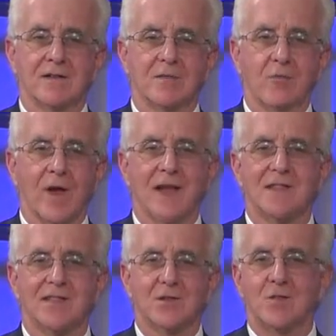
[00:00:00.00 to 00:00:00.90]

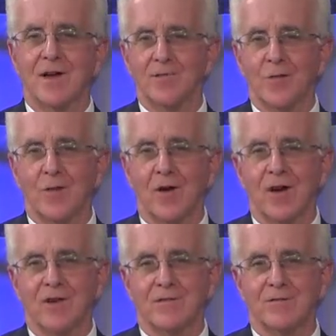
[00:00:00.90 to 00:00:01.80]
raise the level
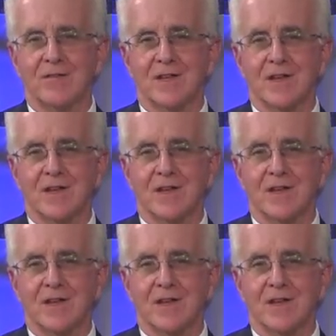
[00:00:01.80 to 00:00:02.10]
of